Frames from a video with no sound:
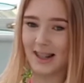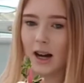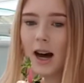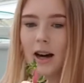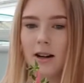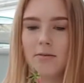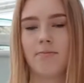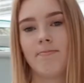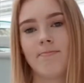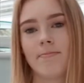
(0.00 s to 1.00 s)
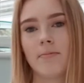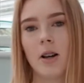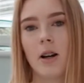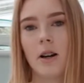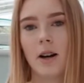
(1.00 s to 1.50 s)
Ah!
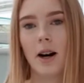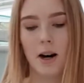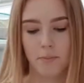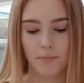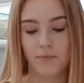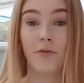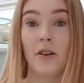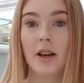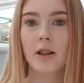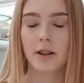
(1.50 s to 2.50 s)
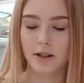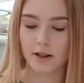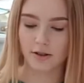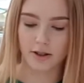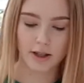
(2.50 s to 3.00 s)
I'm failing at
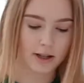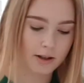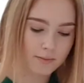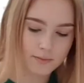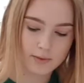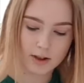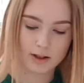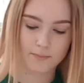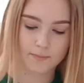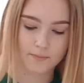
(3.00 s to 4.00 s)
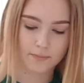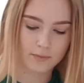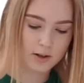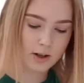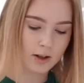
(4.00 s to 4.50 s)
these today. Yeah.
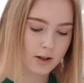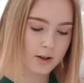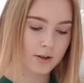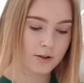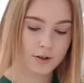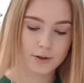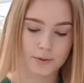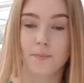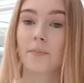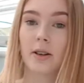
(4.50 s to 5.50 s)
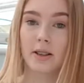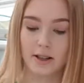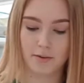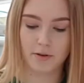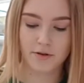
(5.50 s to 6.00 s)
So,
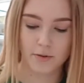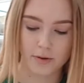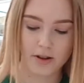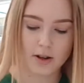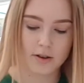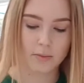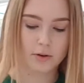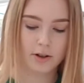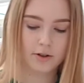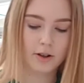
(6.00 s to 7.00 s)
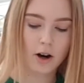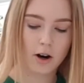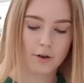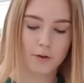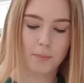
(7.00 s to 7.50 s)
that's my strawberries. So I'm going to start
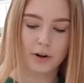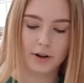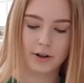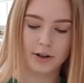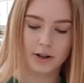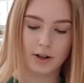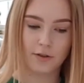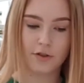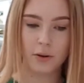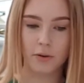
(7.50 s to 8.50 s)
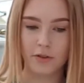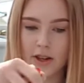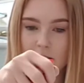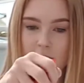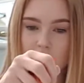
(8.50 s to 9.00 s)
off with putting a few of
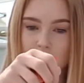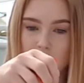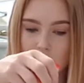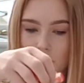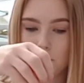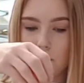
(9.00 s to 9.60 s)
these in the